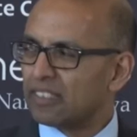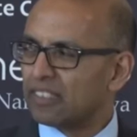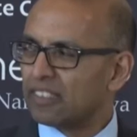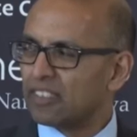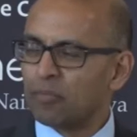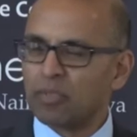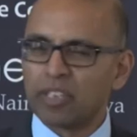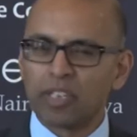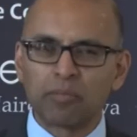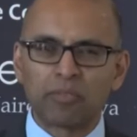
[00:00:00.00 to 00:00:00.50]

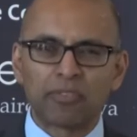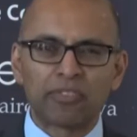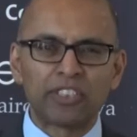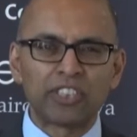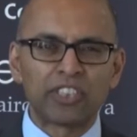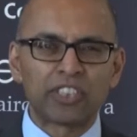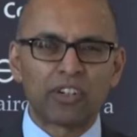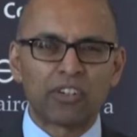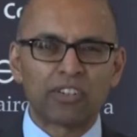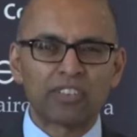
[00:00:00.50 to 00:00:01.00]
similar number of
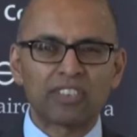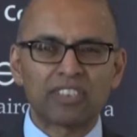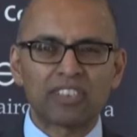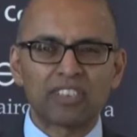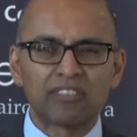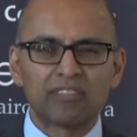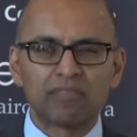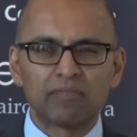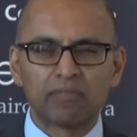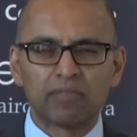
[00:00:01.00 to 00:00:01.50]
insurers
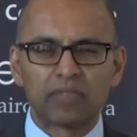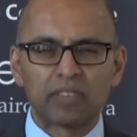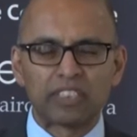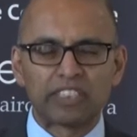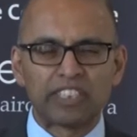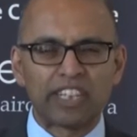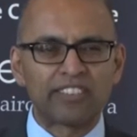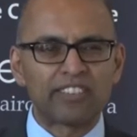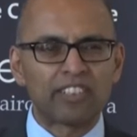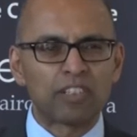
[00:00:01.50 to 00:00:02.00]

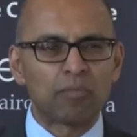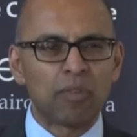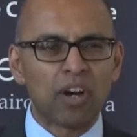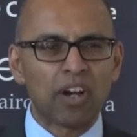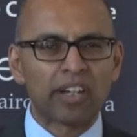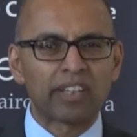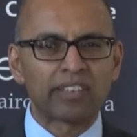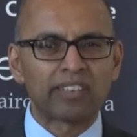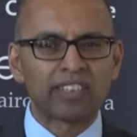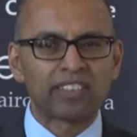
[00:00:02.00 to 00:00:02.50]
chasing a
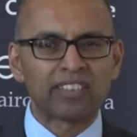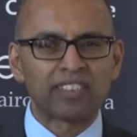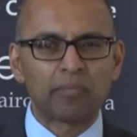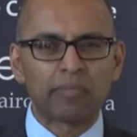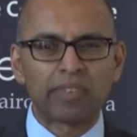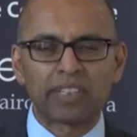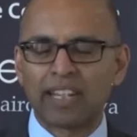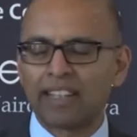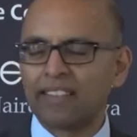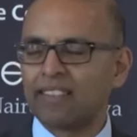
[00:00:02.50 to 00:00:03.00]
market that's
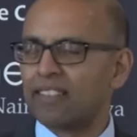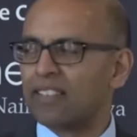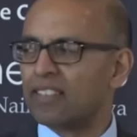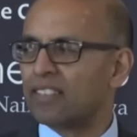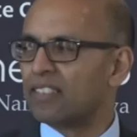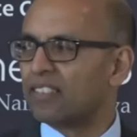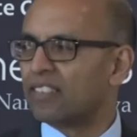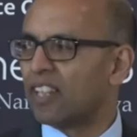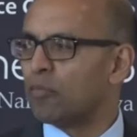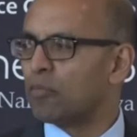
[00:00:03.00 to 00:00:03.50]
something like
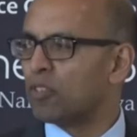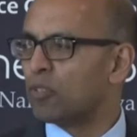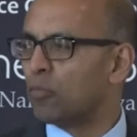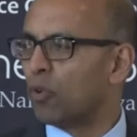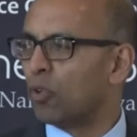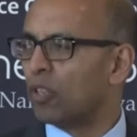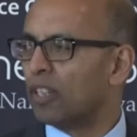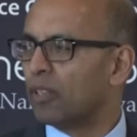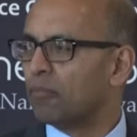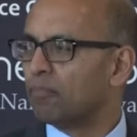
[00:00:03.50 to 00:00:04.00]
30 times
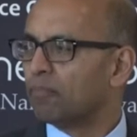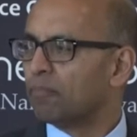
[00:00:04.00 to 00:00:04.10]
smaller.